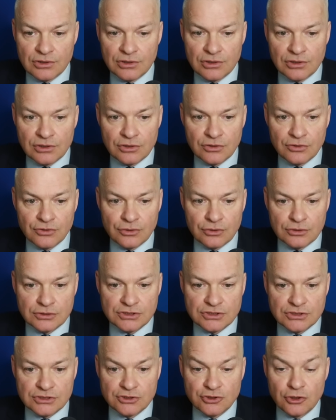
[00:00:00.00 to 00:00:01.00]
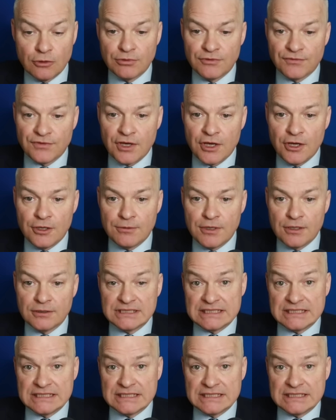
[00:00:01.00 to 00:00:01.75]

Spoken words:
across the top of Kobo,